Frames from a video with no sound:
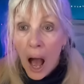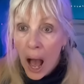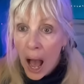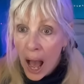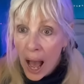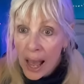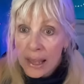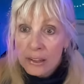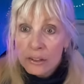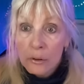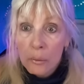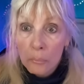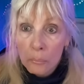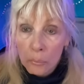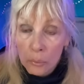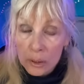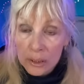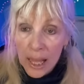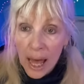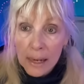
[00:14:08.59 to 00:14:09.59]
I, a
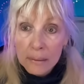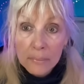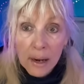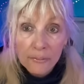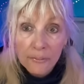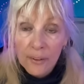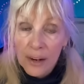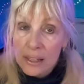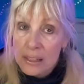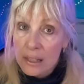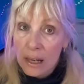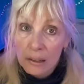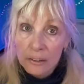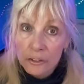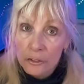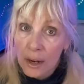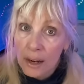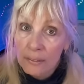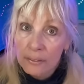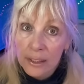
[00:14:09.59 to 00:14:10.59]
lot of my friends aren't
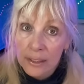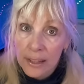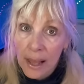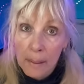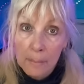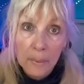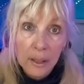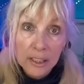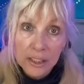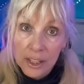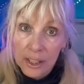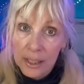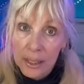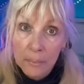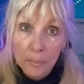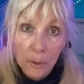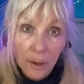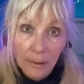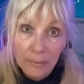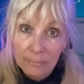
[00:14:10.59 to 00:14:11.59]
traveling that much
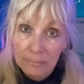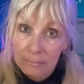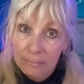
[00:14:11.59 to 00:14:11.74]
anymore.